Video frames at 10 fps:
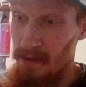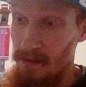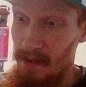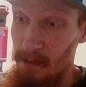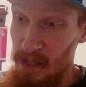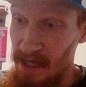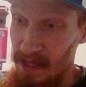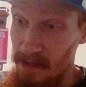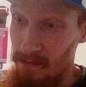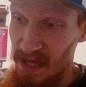Then we
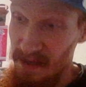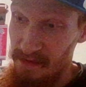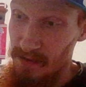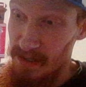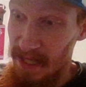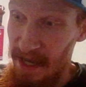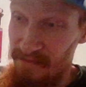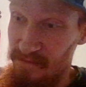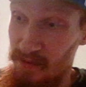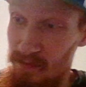had Matthew Stafford